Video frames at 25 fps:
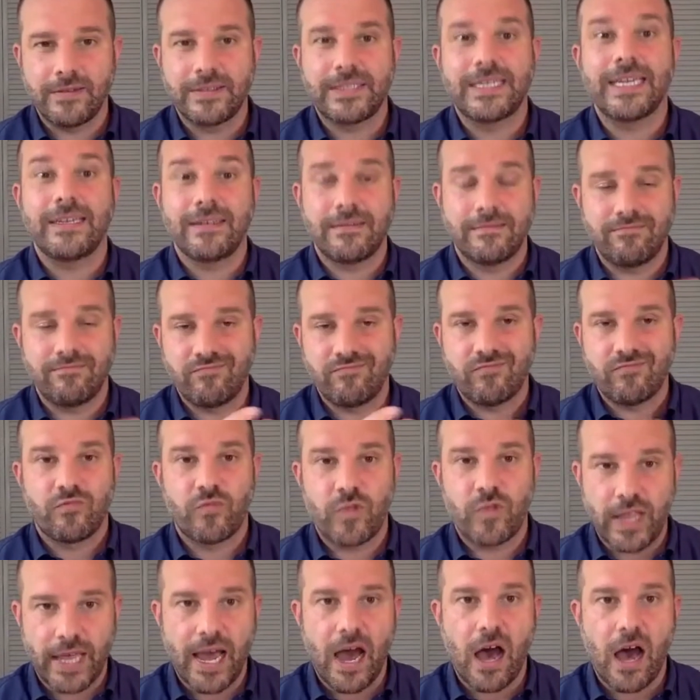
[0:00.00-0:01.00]
didn't
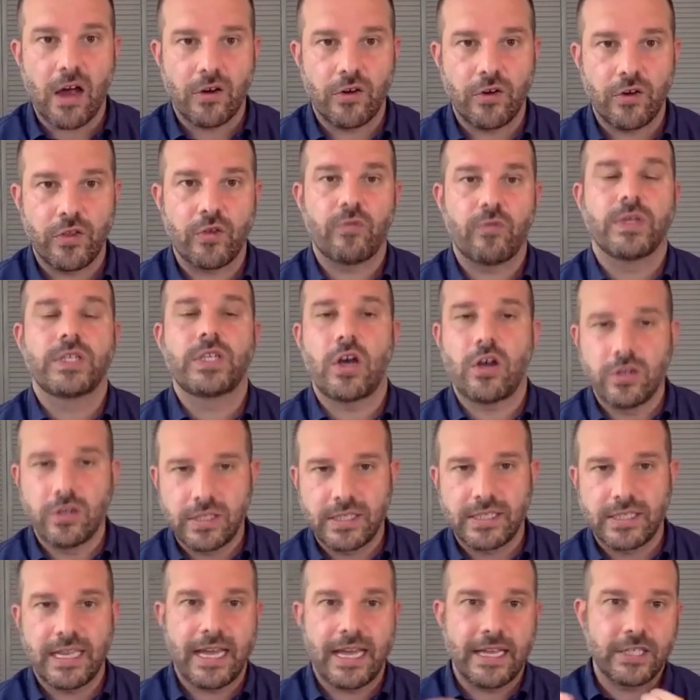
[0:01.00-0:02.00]
really honor the
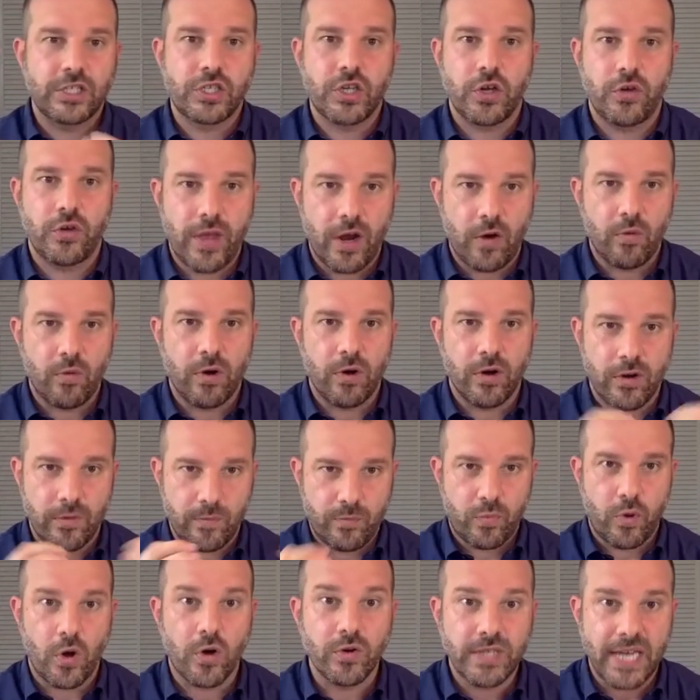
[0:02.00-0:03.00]
results. And so there
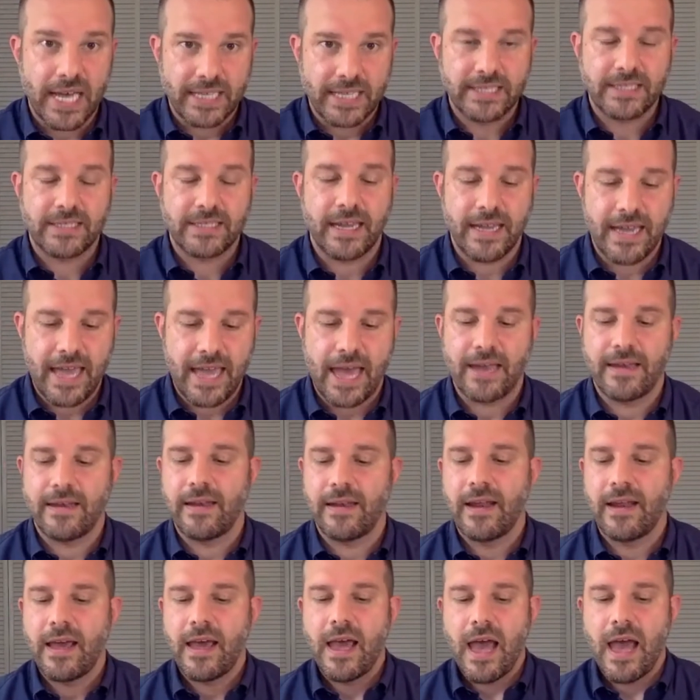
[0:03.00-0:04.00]
were protests
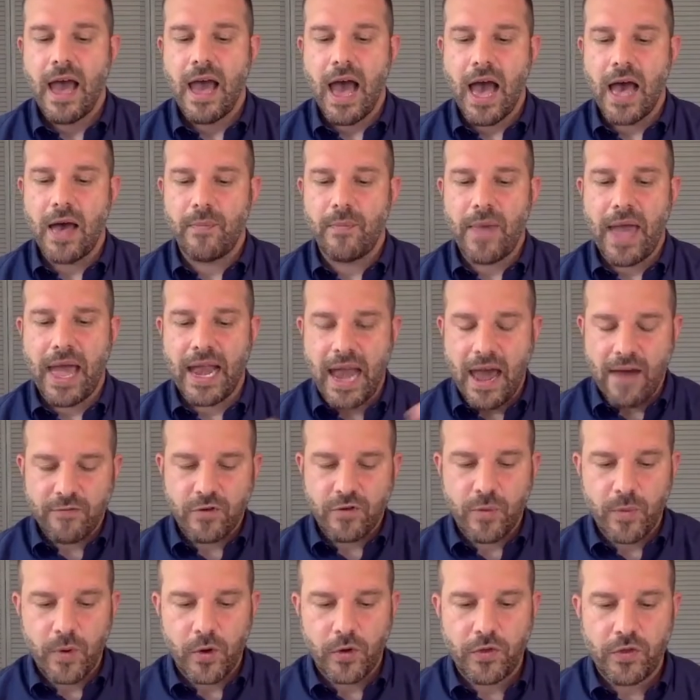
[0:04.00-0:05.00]
again. And
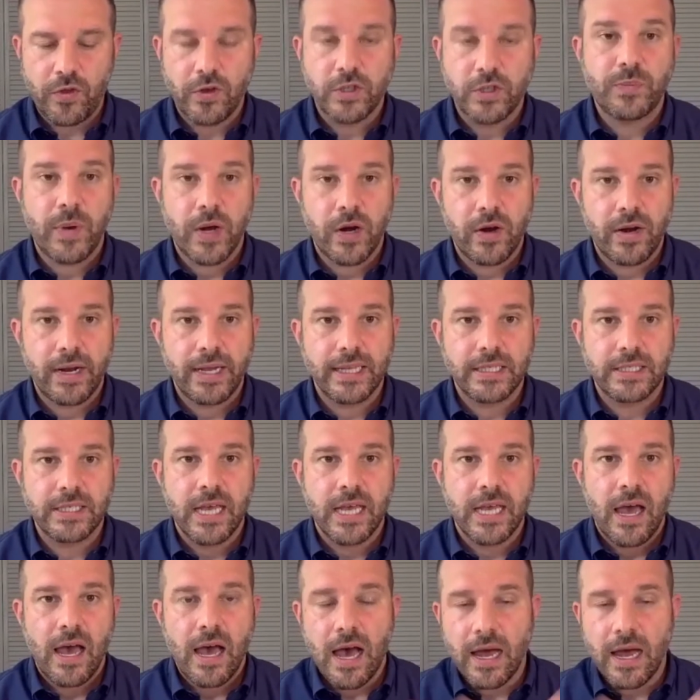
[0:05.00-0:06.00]
after both those periods,
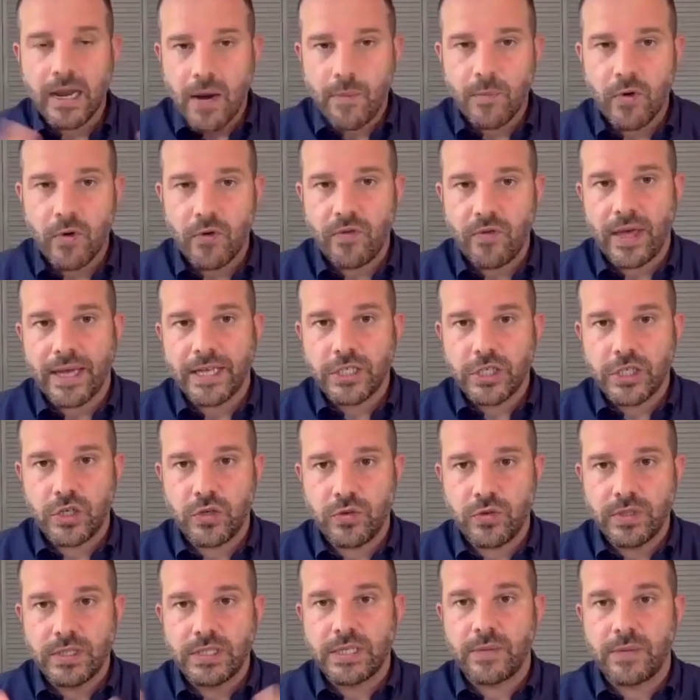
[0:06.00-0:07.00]
a number of
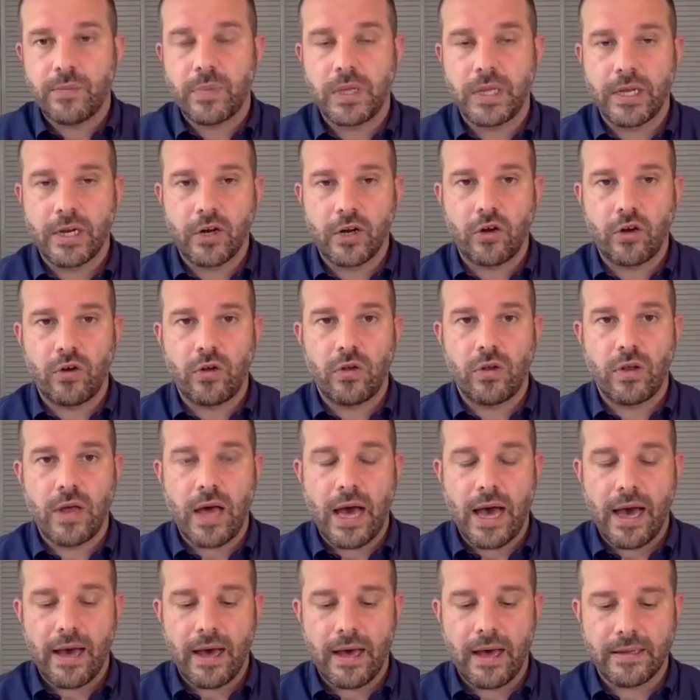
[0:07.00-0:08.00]
students and political
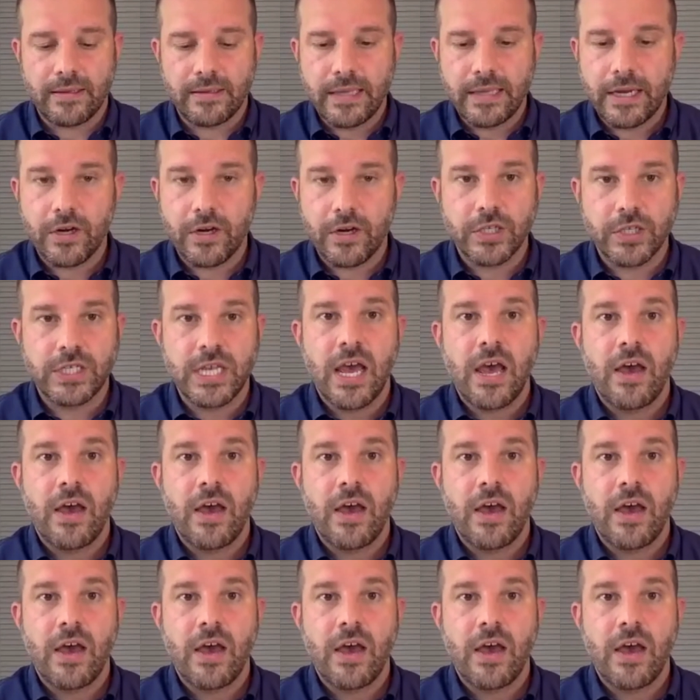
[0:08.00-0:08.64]
leaders